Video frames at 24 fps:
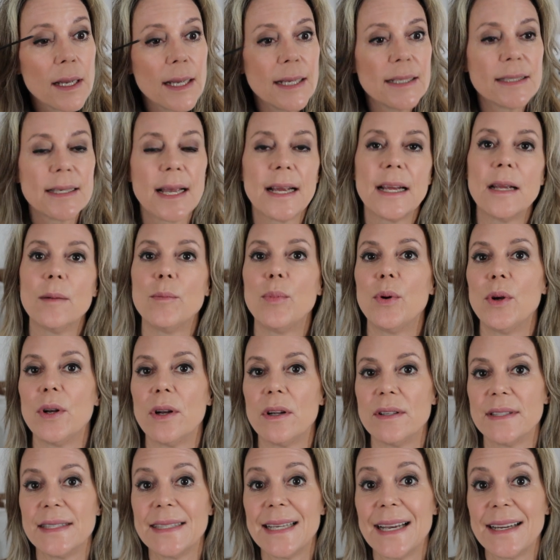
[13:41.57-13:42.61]
is I can put
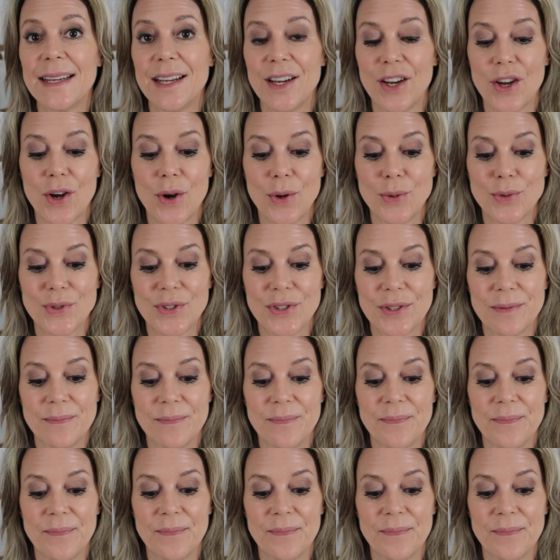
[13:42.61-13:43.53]
on second coats.